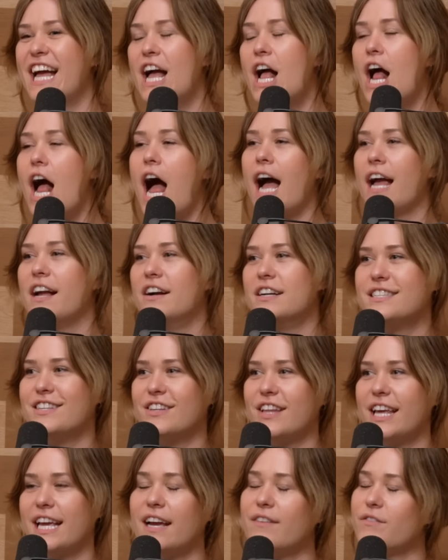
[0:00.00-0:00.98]
Yeah. I
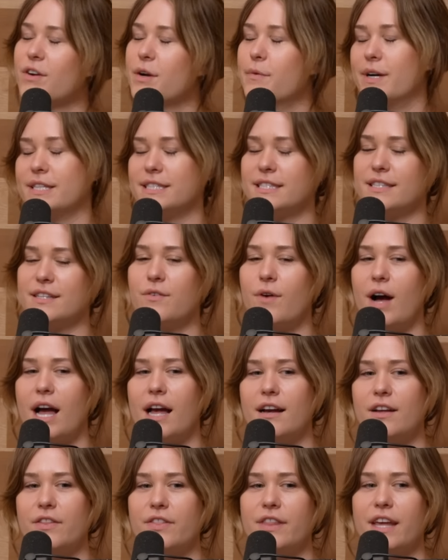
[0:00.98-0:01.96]
also like every once in a
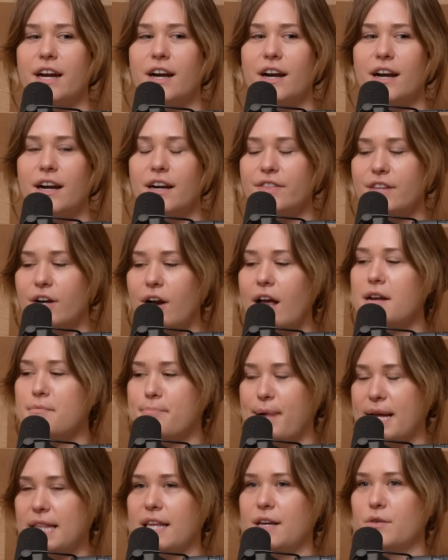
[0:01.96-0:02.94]
while they're at a
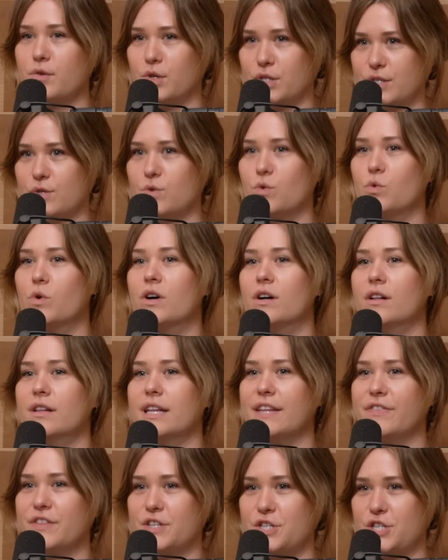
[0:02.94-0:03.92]
bilingual school
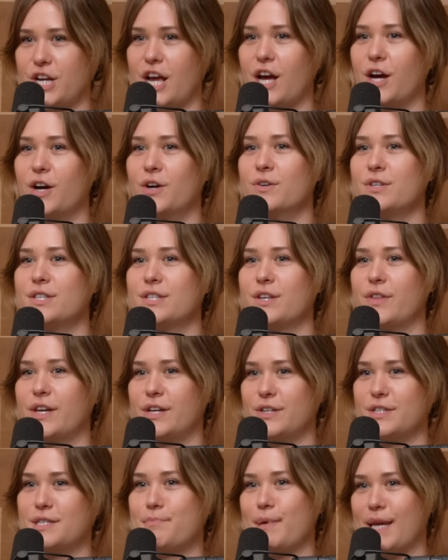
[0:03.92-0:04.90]
in the show, so
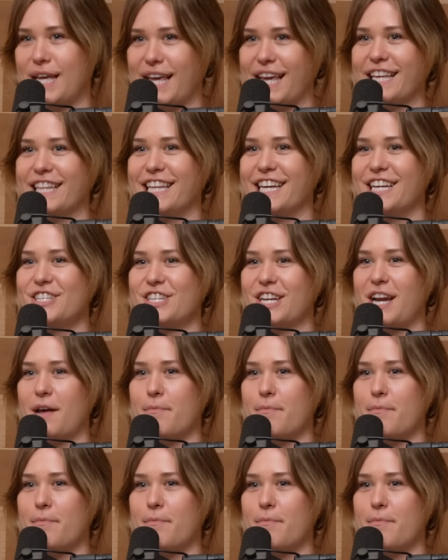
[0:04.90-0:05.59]
they'll speak English